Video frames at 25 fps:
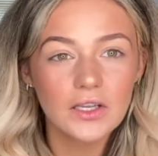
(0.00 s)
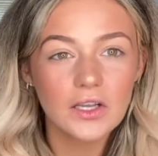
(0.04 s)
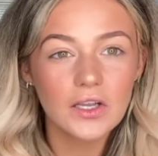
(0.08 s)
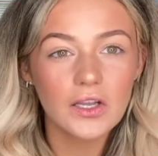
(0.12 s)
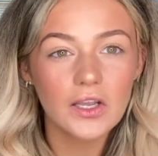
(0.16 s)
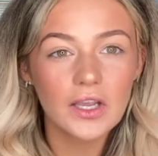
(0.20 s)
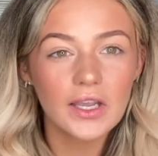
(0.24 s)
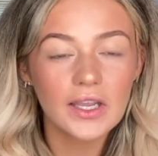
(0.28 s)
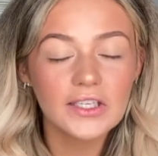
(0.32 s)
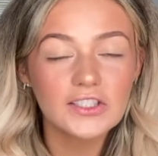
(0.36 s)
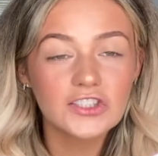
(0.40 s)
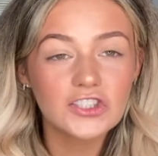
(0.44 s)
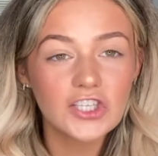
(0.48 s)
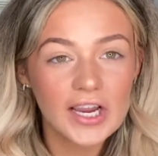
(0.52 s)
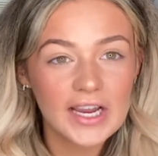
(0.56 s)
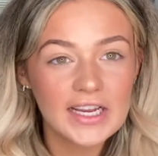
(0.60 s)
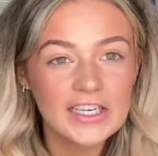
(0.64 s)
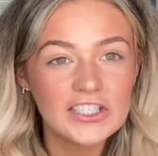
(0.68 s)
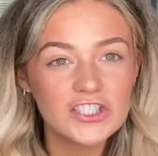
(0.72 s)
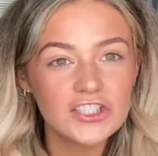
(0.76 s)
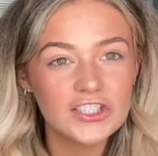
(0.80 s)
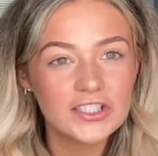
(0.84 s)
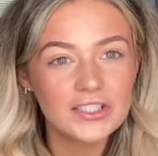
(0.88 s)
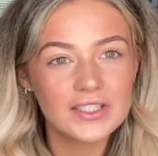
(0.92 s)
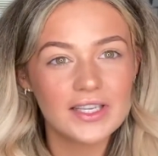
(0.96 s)
it
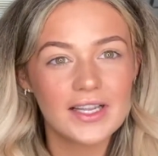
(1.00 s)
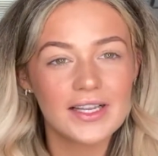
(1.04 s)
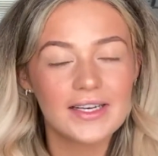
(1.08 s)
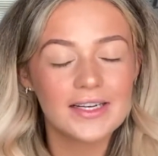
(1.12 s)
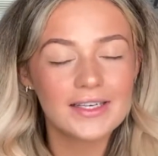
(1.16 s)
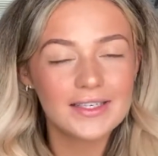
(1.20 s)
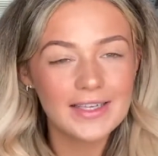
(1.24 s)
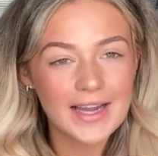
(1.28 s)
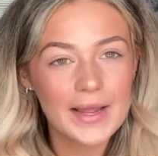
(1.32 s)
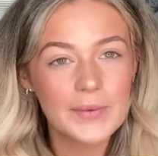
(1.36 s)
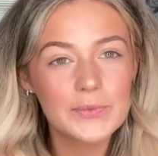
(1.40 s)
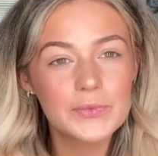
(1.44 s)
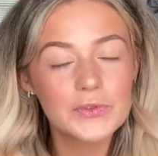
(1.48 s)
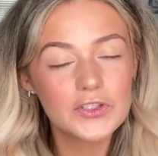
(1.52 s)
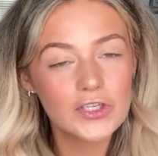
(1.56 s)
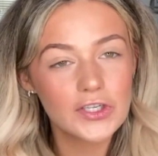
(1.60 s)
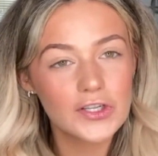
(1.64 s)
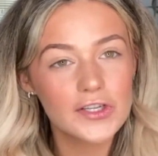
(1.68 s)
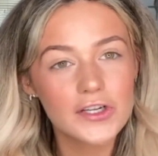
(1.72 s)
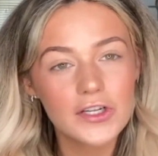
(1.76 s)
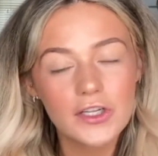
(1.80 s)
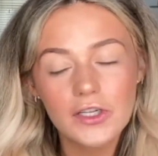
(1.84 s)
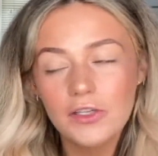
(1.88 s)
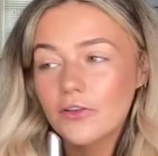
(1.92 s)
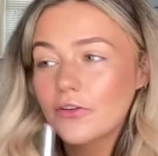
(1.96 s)
changes and adapts to the
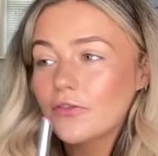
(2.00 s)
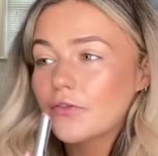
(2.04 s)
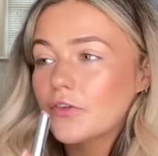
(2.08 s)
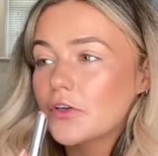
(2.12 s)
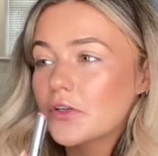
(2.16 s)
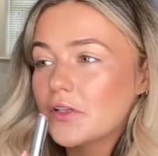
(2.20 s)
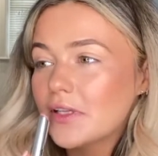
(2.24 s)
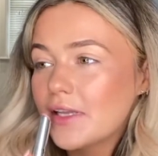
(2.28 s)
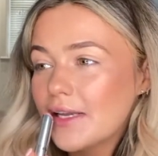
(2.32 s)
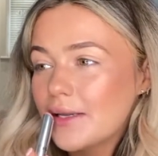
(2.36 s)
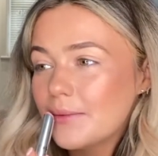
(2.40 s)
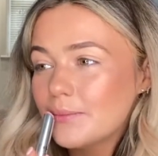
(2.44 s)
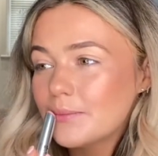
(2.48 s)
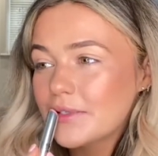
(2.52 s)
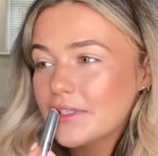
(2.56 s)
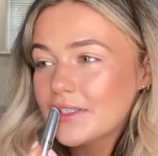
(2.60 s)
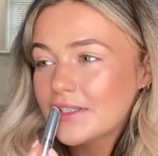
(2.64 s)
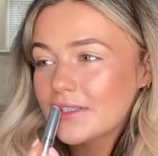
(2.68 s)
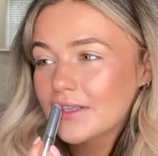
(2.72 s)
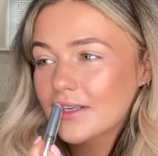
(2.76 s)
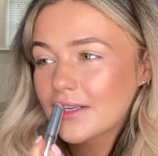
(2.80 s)
colour of your lips.